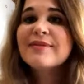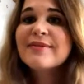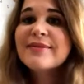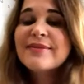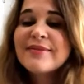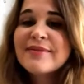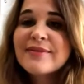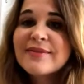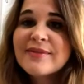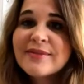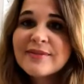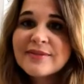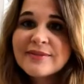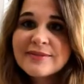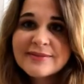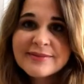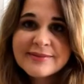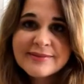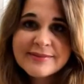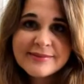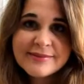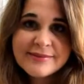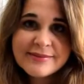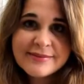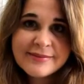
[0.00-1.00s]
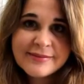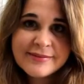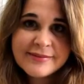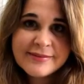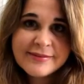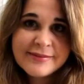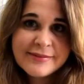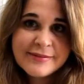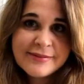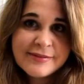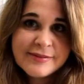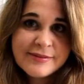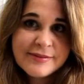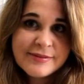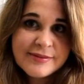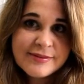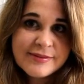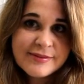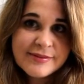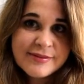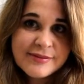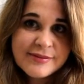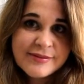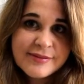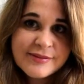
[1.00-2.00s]

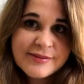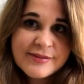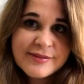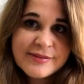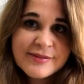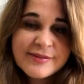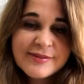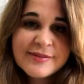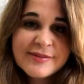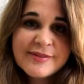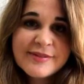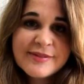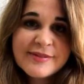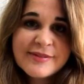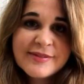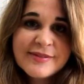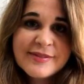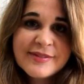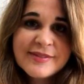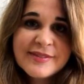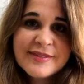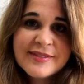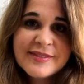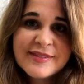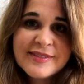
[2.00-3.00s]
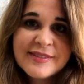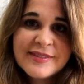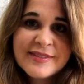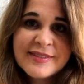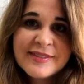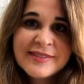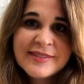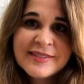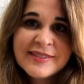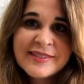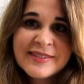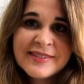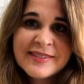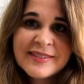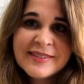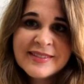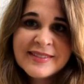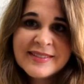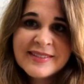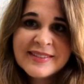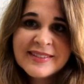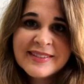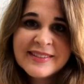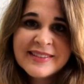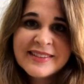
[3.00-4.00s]

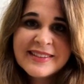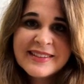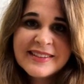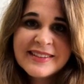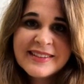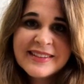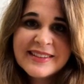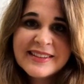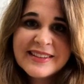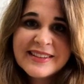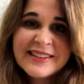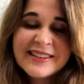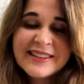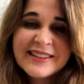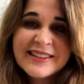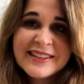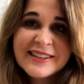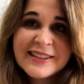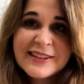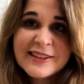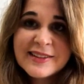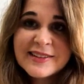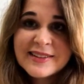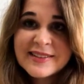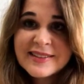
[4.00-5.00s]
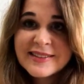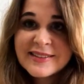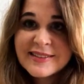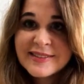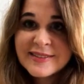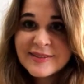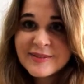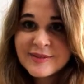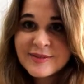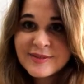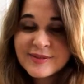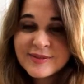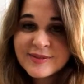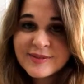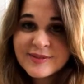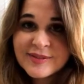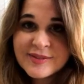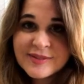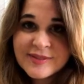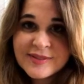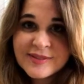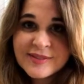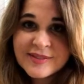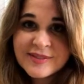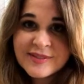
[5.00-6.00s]

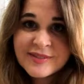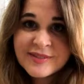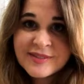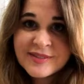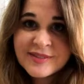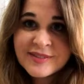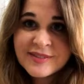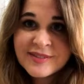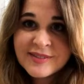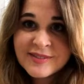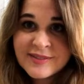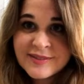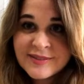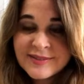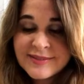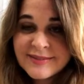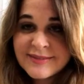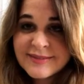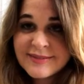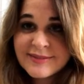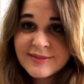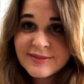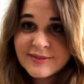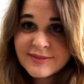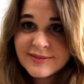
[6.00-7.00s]
(silent)